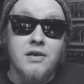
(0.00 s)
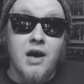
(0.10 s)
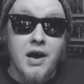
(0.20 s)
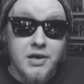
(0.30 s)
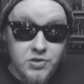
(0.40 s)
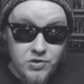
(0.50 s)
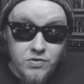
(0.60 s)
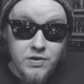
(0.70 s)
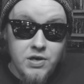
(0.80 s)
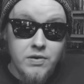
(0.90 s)
I
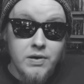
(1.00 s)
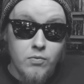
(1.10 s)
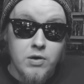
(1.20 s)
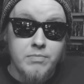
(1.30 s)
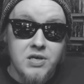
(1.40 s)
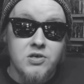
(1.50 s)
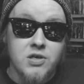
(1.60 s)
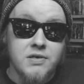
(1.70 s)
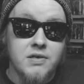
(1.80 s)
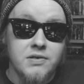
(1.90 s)
assure you it will be
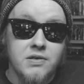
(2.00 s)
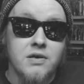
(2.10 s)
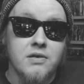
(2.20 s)
just as good